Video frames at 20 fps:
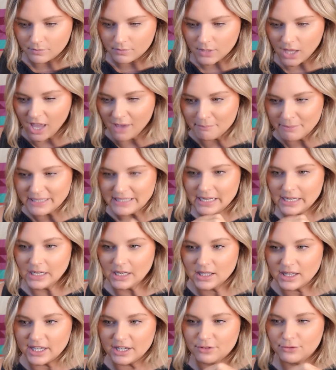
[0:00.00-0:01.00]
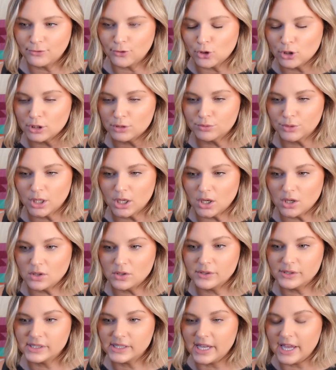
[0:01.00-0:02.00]
have been knitting like 4
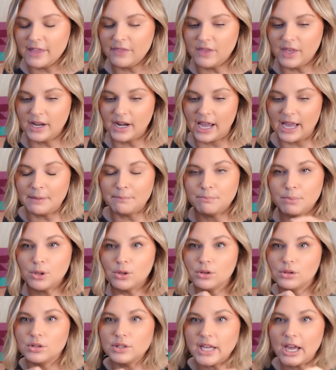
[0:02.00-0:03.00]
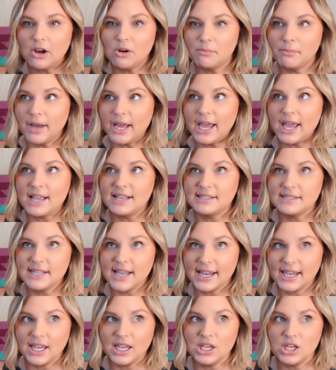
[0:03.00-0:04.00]
rows, and then I pulled out my
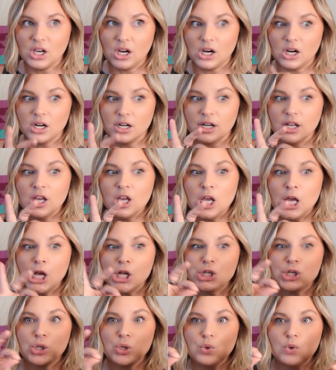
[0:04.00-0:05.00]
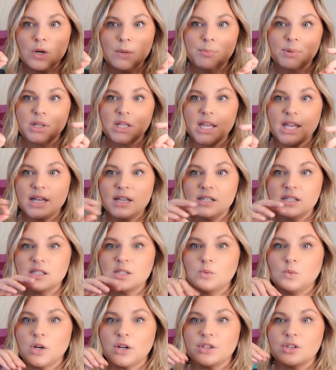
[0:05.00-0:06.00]
second yarn to a place
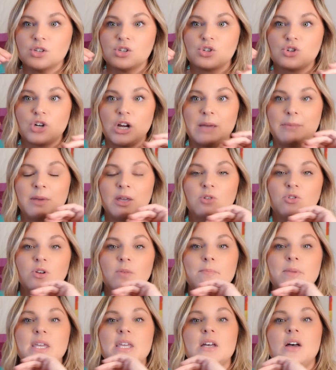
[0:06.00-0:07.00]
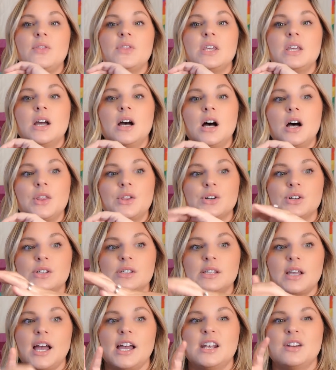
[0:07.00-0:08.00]
where the striping would be on the other
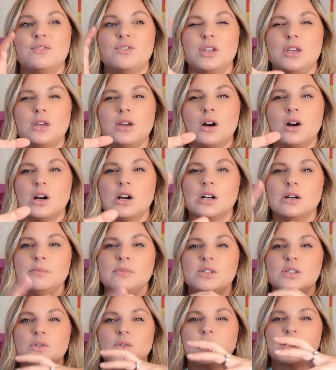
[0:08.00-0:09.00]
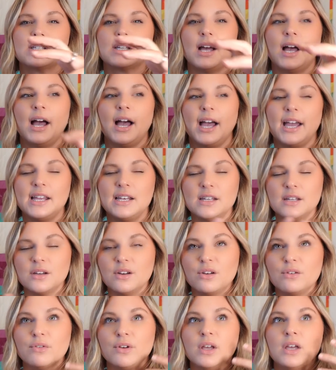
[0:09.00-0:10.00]
side of the arm. So it's kind
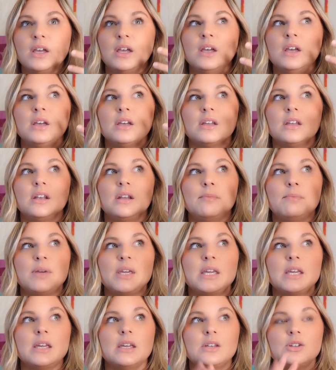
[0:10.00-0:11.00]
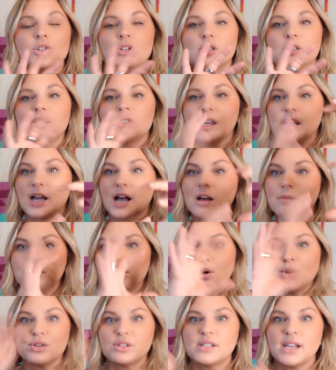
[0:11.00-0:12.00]
of gonna be just like on
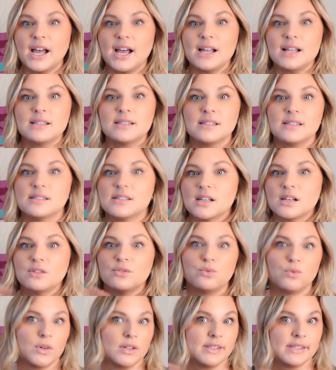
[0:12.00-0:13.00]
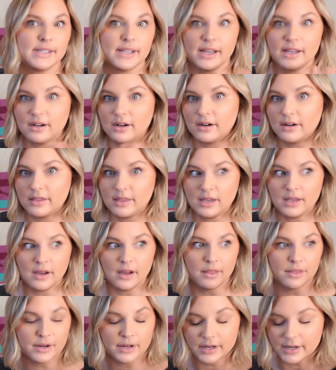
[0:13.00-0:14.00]
both sides instead of one side or the
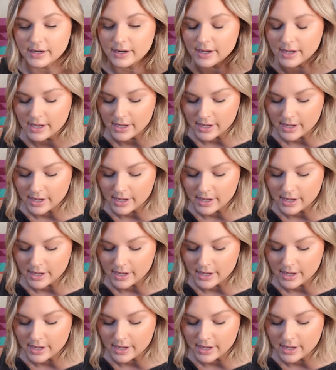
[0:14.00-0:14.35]
other.